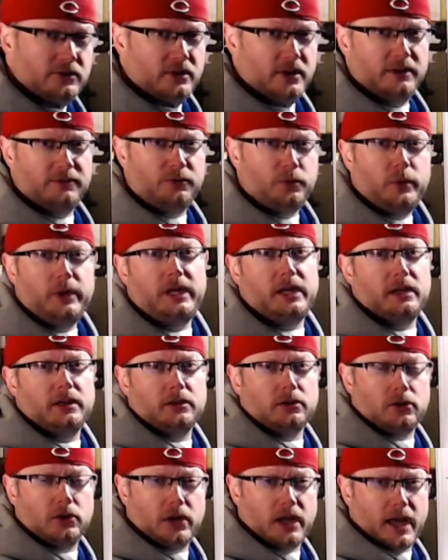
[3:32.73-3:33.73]
if we can
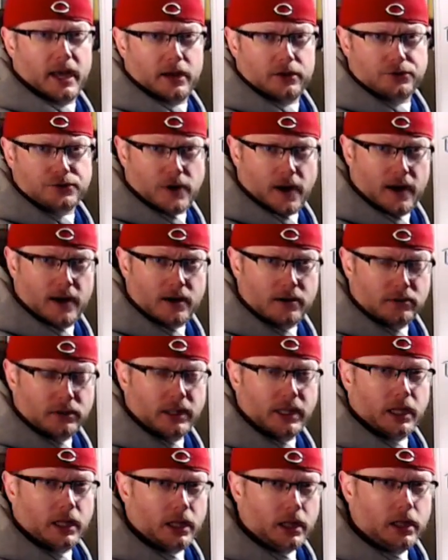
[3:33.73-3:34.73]
look at a triangle
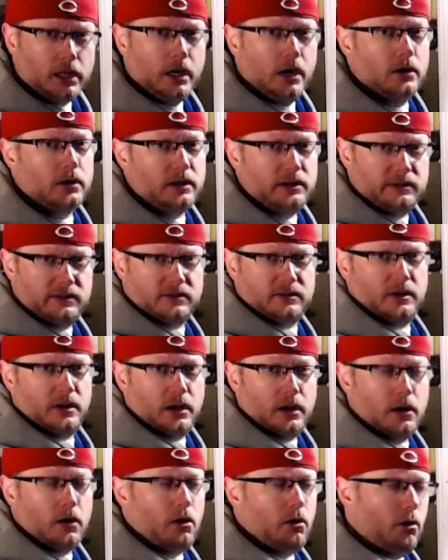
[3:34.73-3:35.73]
and clearly see